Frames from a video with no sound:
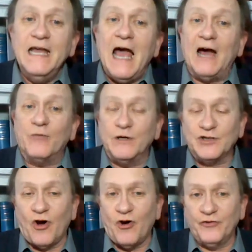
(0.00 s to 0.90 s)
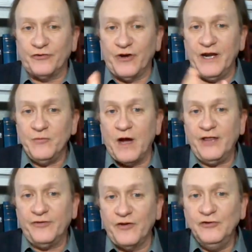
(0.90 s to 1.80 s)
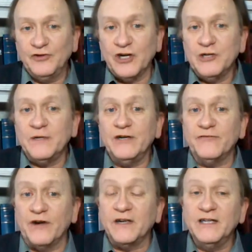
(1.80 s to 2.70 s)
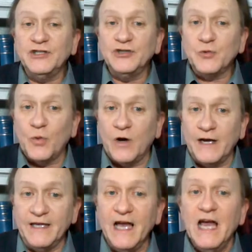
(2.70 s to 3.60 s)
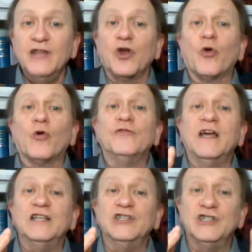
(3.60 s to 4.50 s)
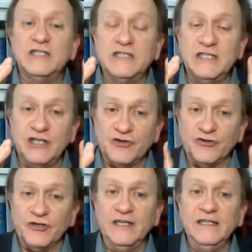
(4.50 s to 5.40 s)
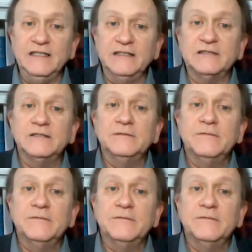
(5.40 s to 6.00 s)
At what's called the Great White Throne Judgment in Revelation 20, the Lord then decrees